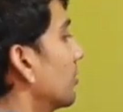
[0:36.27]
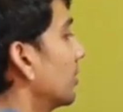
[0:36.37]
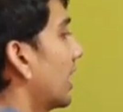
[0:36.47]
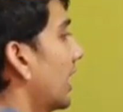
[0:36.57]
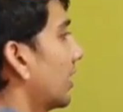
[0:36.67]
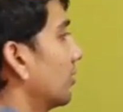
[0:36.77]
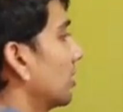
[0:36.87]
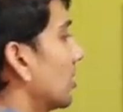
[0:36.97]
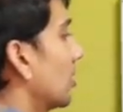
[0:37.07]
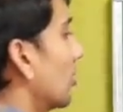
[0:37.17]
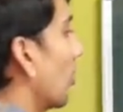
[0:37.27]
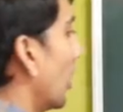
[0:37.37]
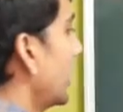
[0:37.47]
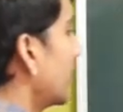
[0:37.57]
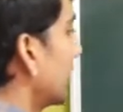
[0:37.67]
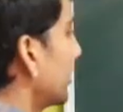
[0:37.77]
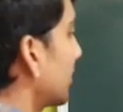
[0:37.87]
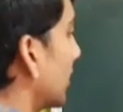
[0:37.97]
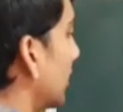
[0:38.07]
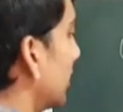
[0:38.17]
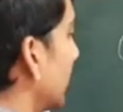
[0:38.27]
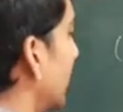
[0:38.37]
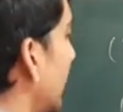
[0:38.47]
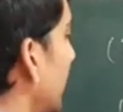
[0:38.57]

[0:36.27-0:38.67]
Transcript: we have, when does the